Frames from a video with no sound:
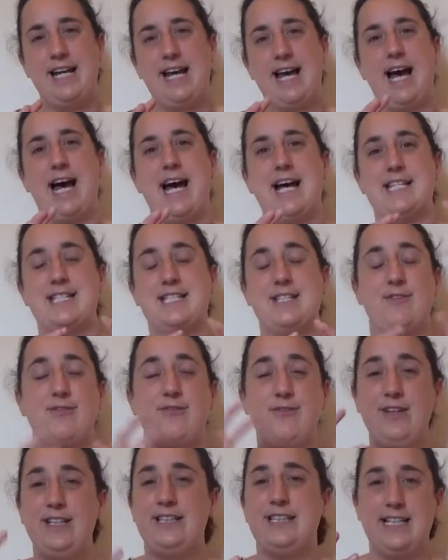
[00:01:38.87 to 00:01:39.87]
has
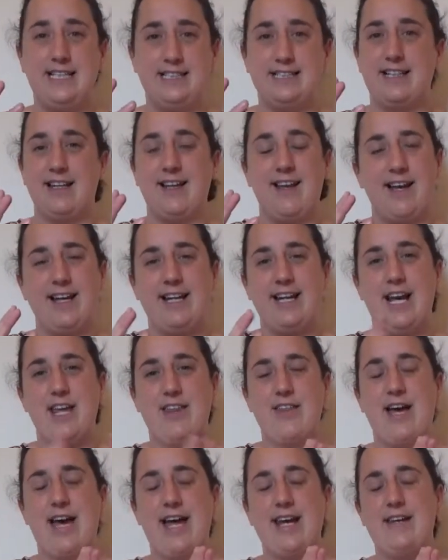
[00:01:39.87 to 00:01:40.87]
defeated Goliath
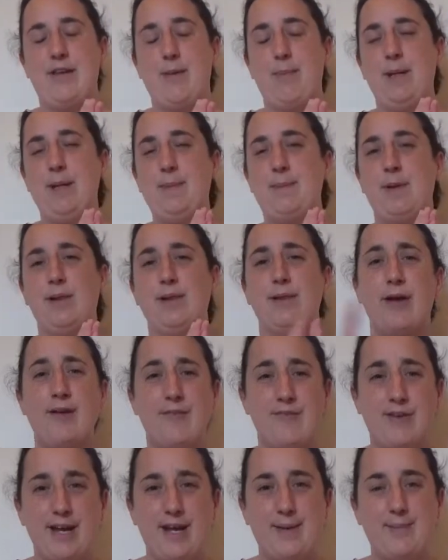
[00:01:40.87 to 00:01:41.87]
and the people
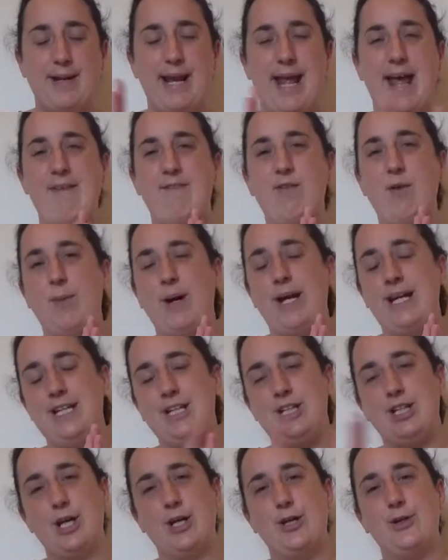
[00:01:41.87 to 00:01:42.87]
love him, and everywhere he
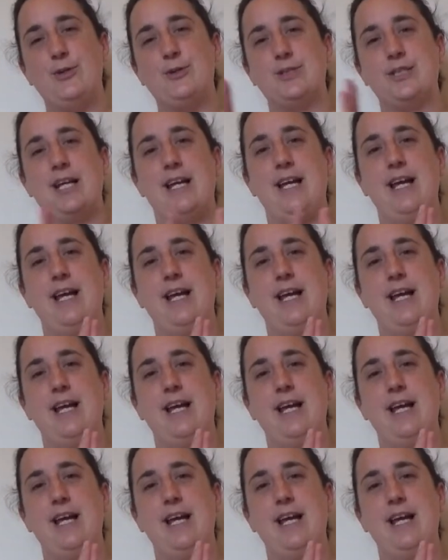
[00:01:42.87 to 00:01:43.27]
goes